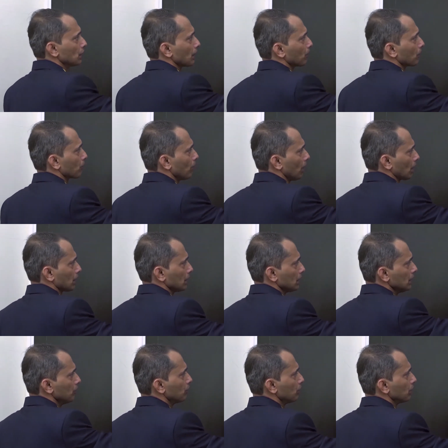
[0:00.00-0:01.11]
number one,
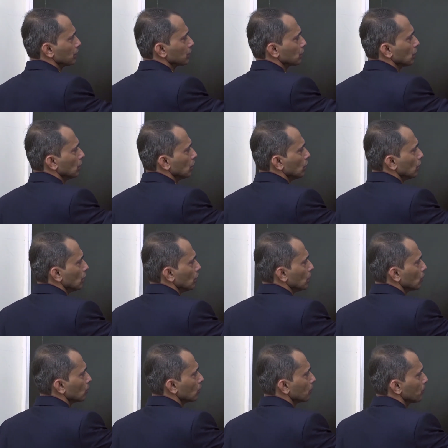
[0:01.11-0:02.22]
if it is
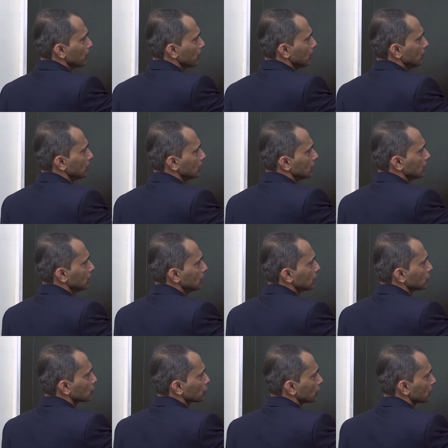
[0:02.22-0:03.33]
lone pair,
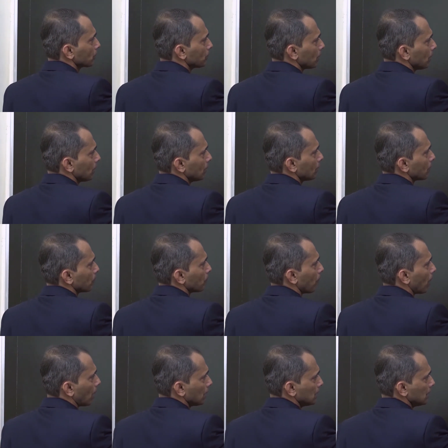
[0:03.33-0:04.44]
sigma,
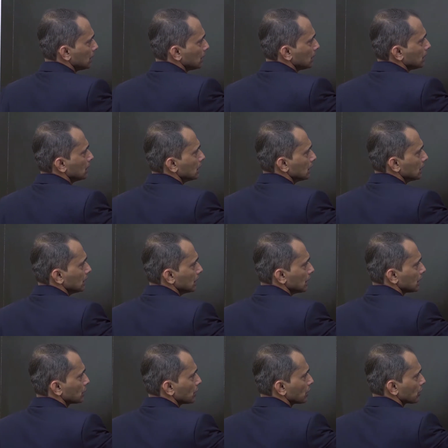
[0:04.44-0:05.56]
pi,
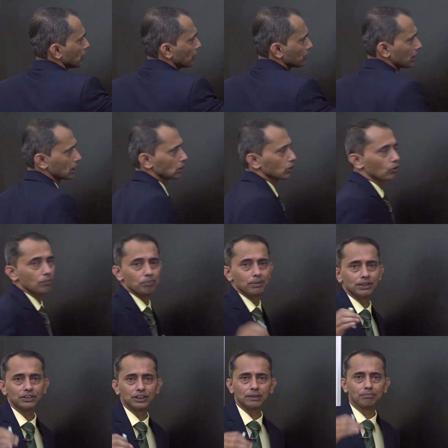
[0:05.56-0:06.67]
etc., that is lone
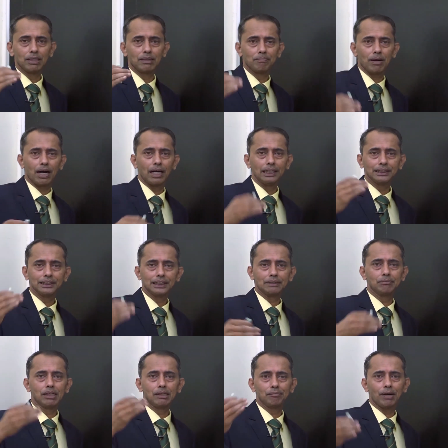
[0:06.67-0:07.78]
pair, sigma, pi,
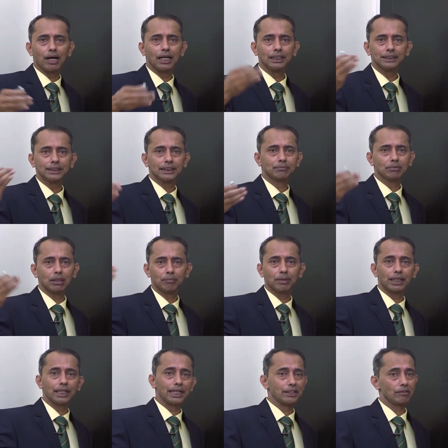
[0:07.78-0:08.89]

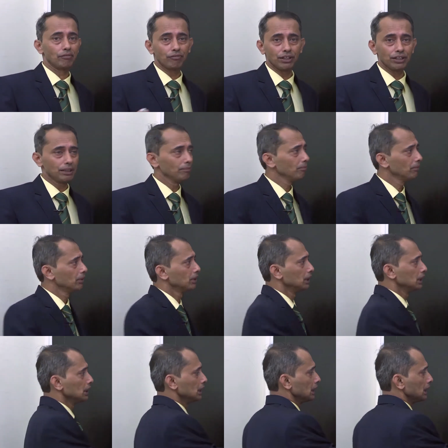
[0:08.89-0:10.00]
kind of rhythm.
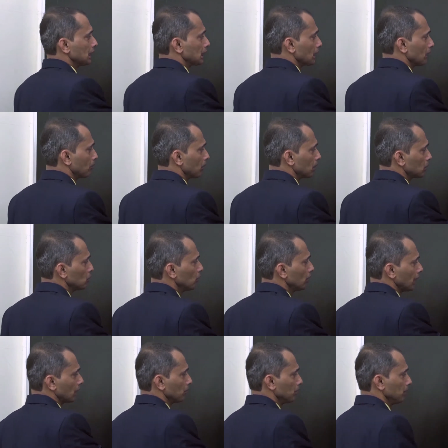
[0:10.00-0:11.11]
Number two
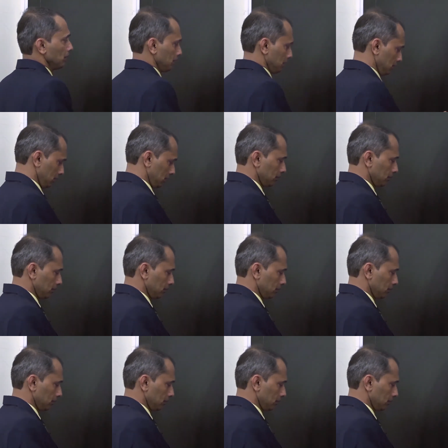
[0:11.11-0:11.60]
can be